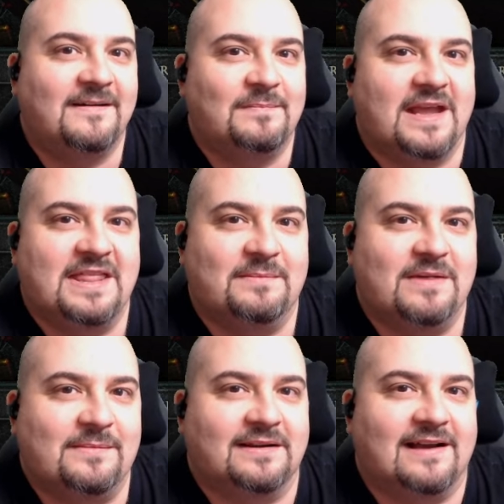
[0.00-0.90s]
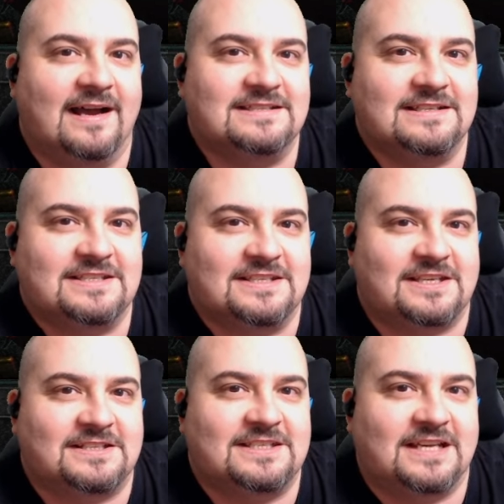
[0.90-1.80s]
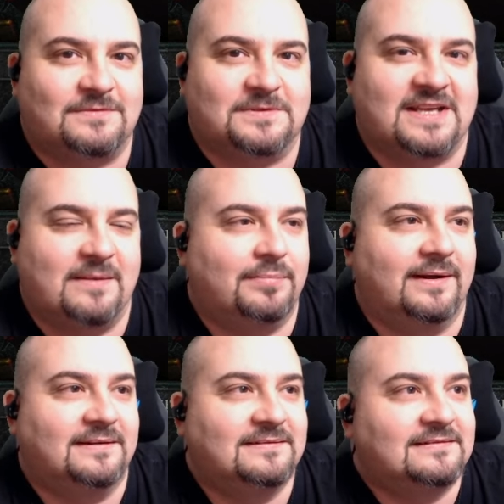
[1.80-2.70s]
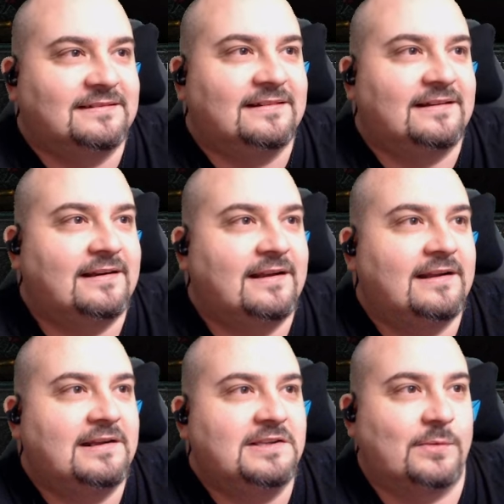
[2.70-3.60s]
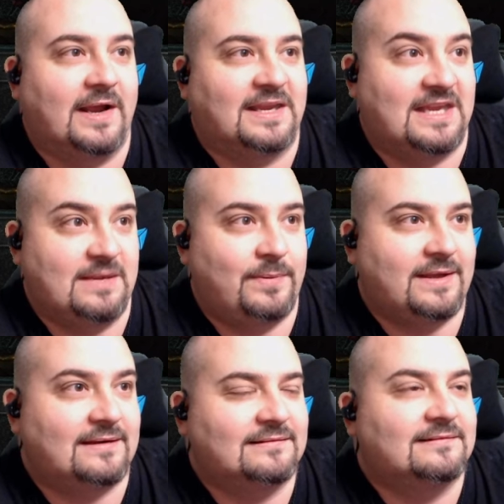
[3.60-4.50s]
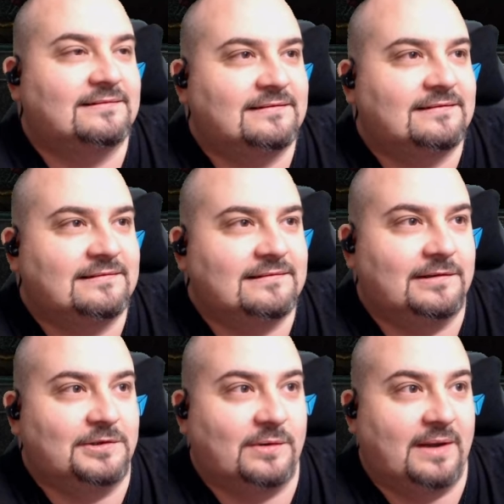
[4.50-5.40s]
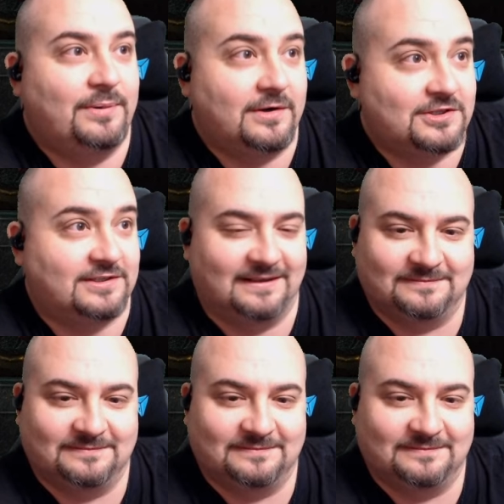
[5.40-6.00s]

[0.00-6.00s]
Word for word: At the moment, guys, this is a successful temper. Do I keep it? Or do I push it?